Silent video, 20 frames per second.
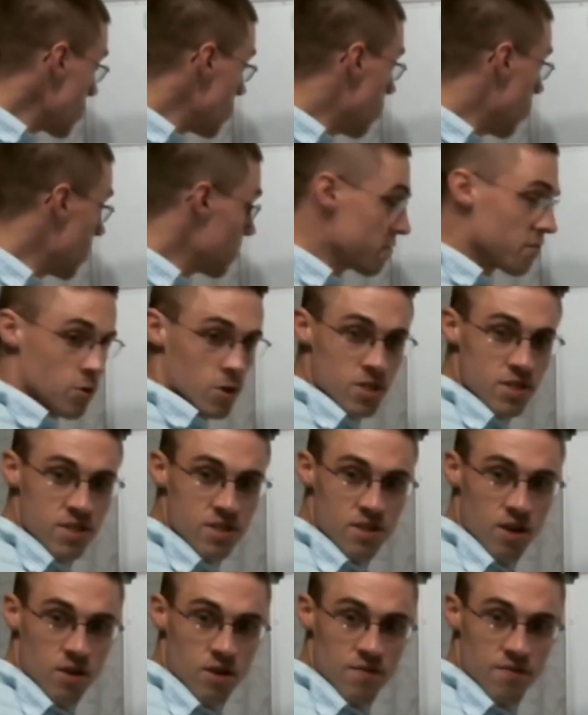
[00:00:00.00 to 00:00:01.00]
What forces
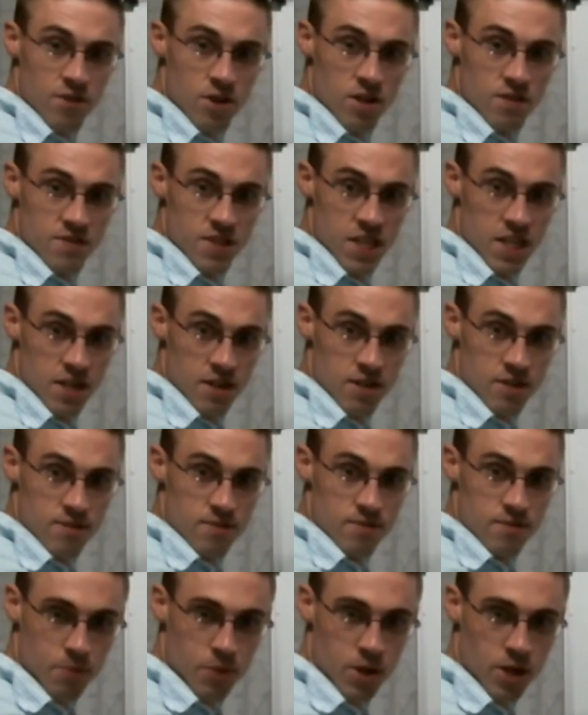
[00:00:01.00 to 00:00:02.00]
are involved here?
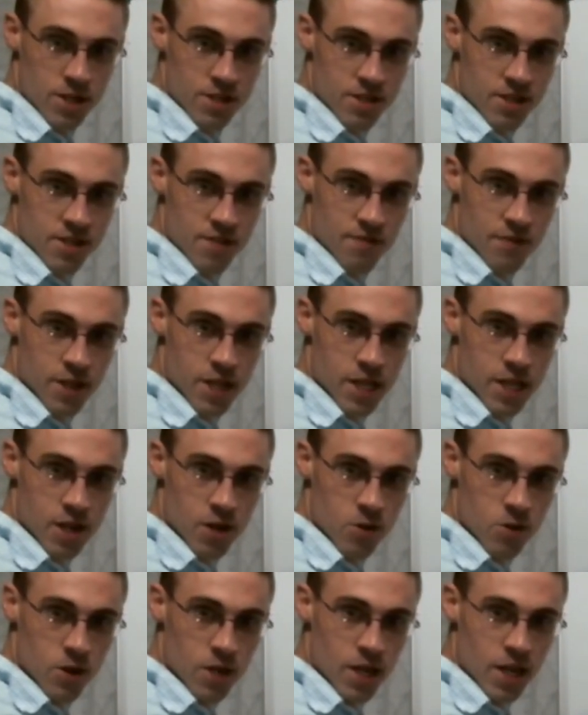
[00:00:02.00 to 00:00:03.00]
Pause this
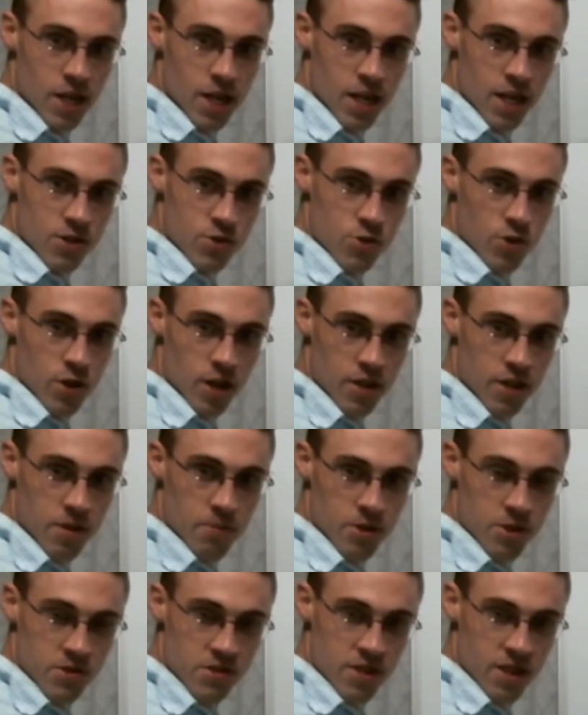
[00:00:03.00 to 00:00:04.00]
video and draw them
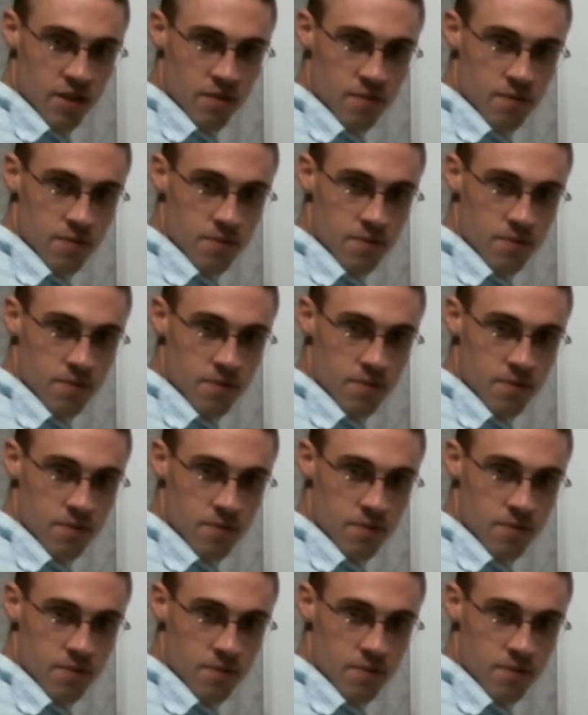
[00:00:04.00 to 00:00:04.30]
yourself.